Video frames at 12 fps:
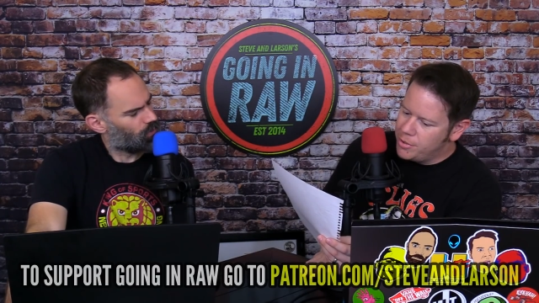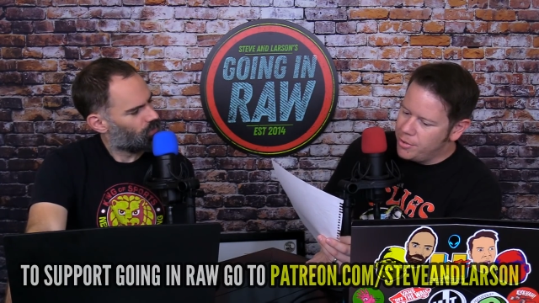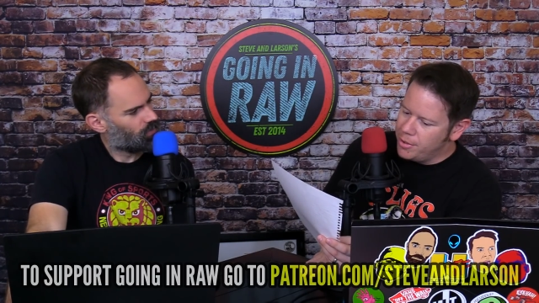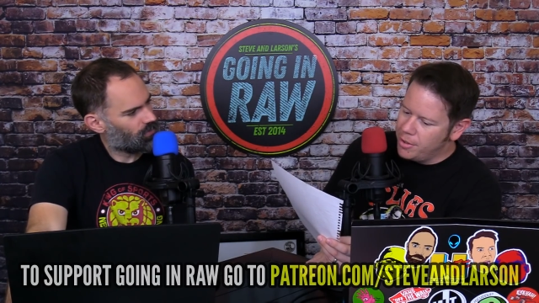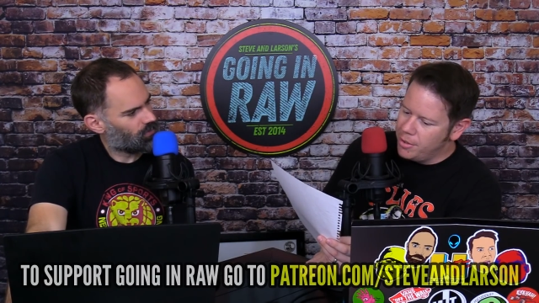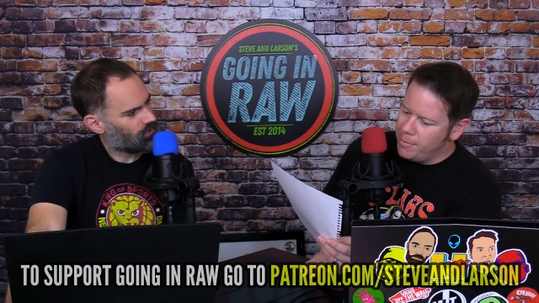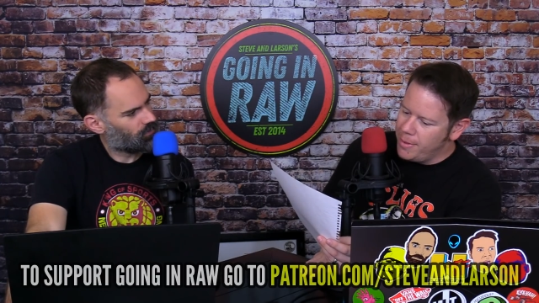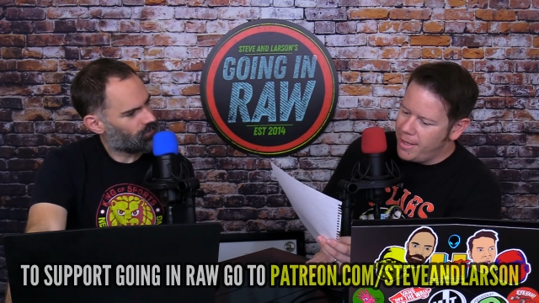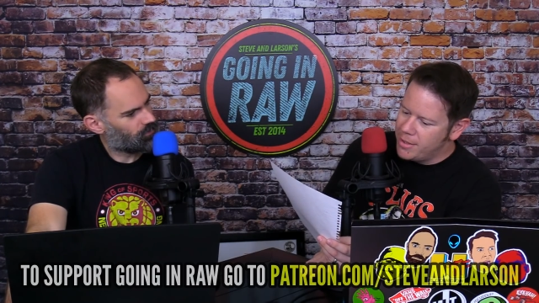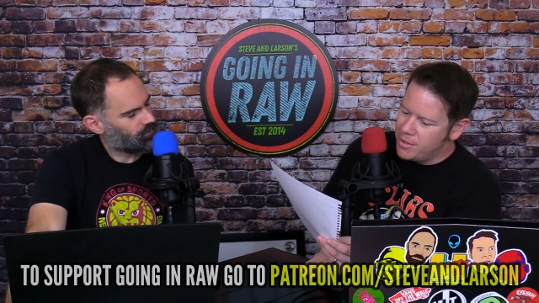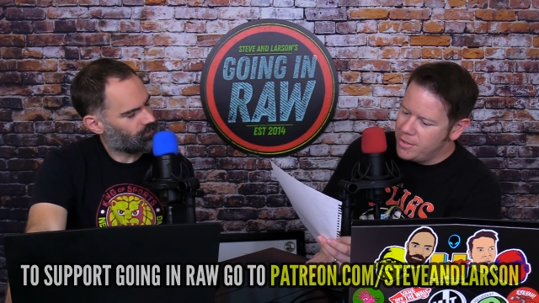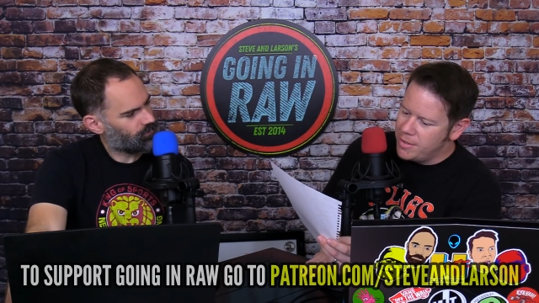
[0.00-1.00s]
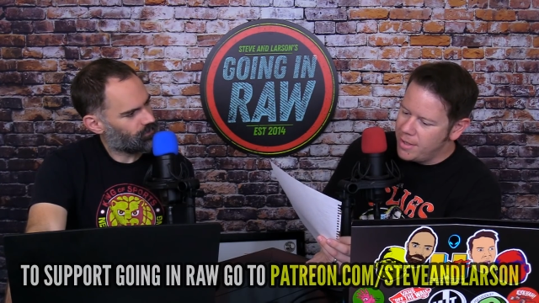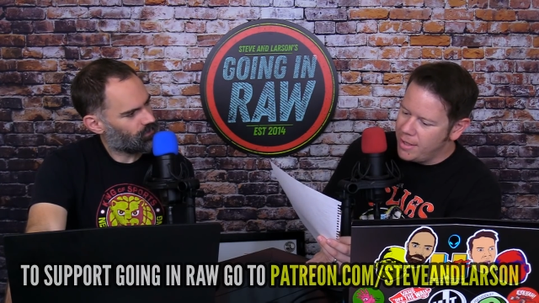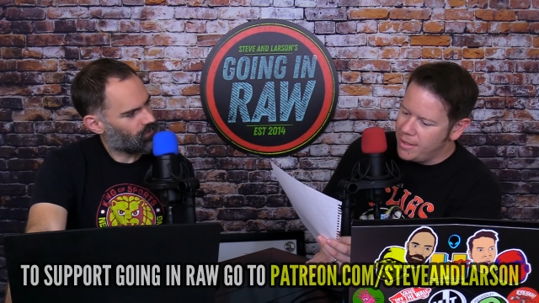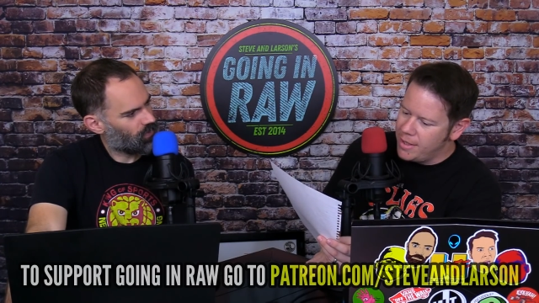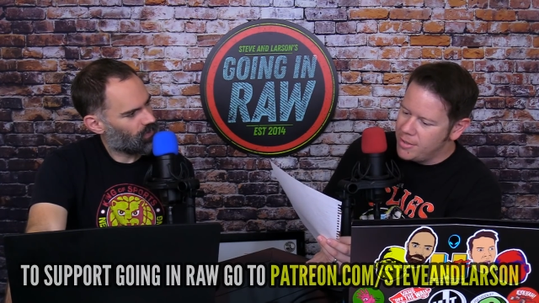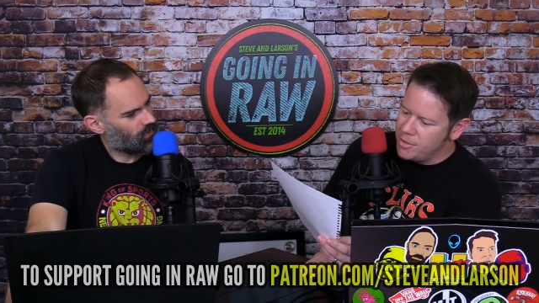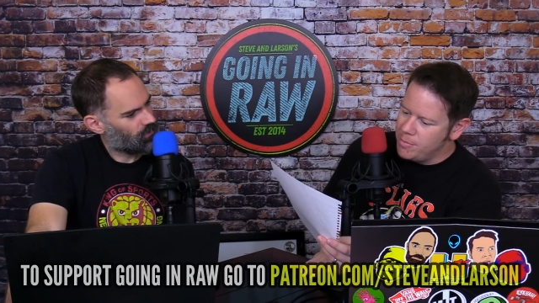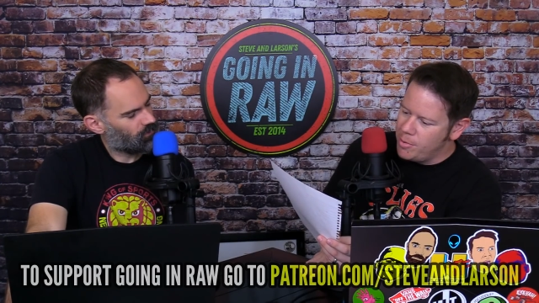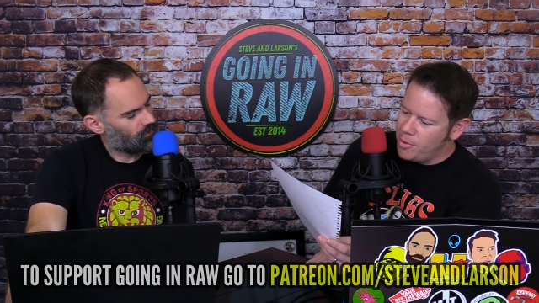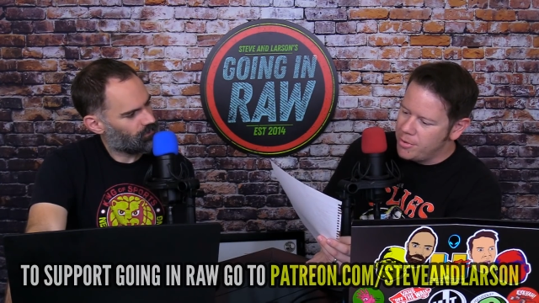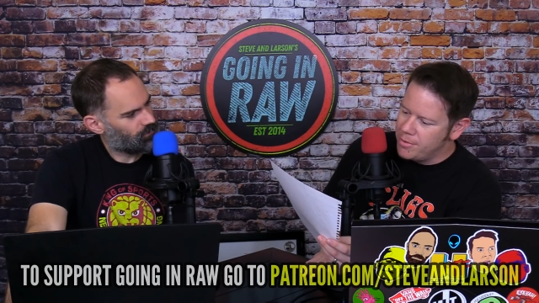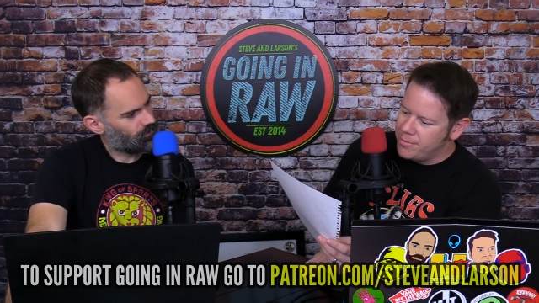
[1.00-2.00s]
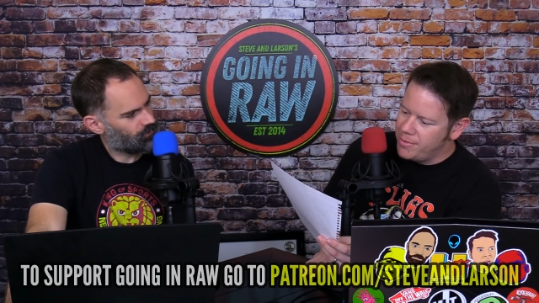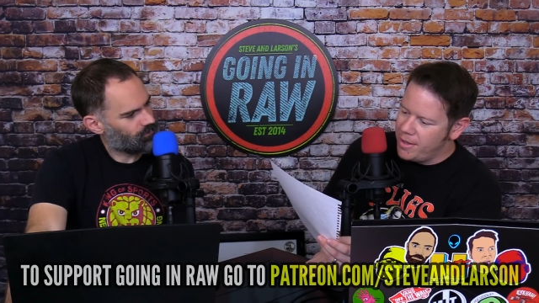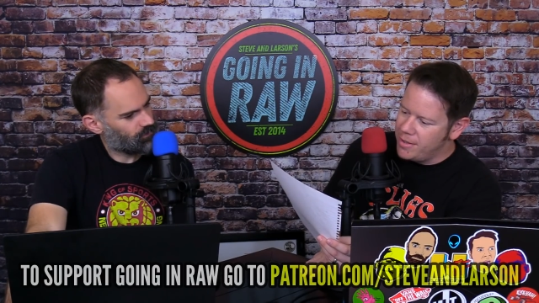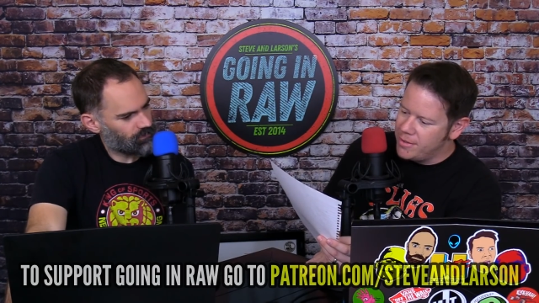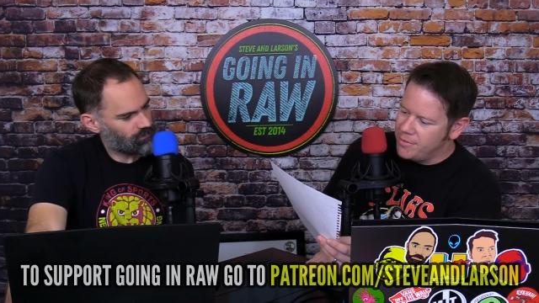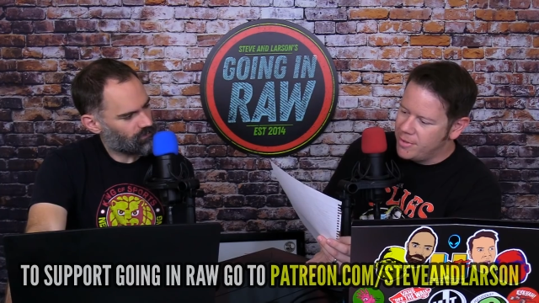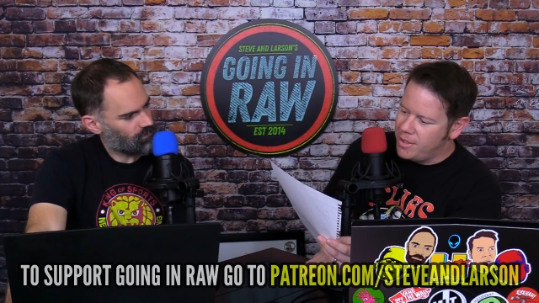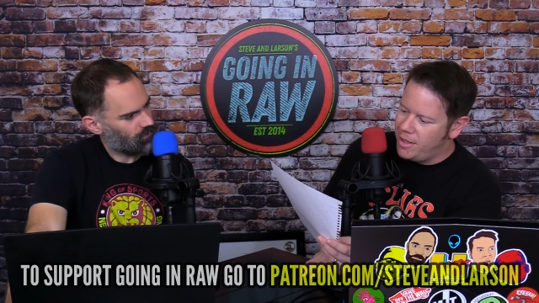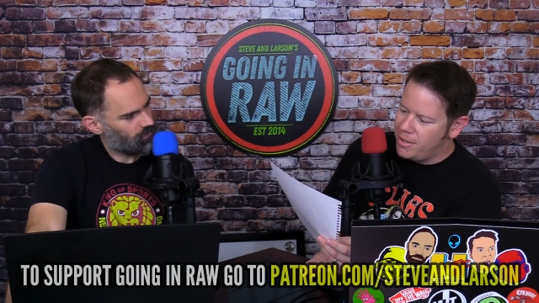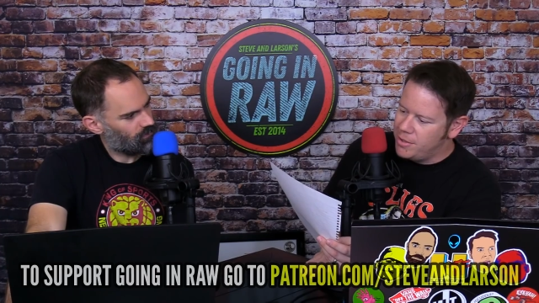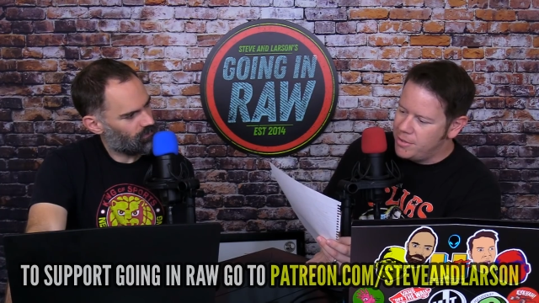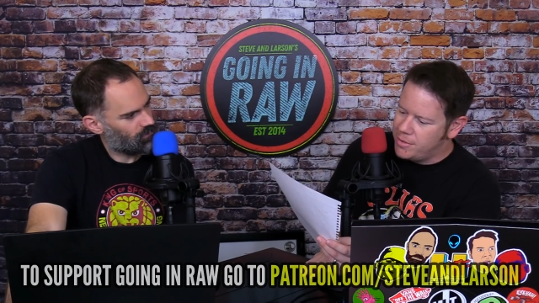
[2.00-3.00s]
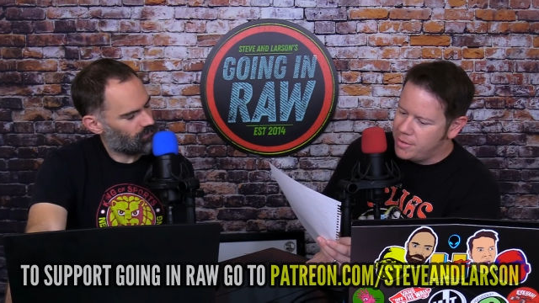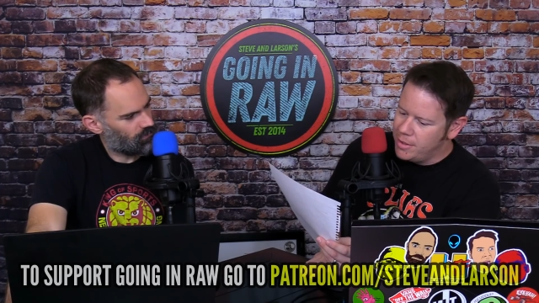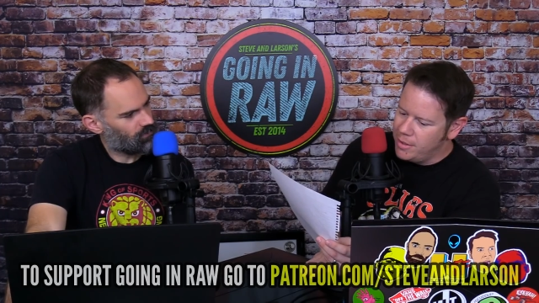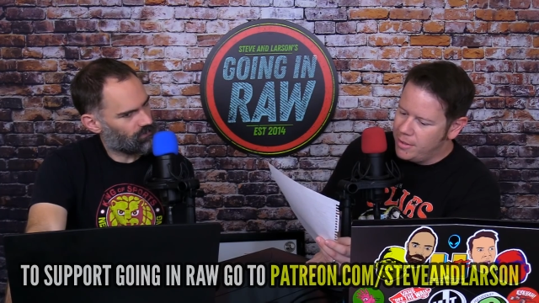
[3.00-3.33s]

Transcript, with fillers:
Speaker 1: During her matches, and as you both are fans of cutters,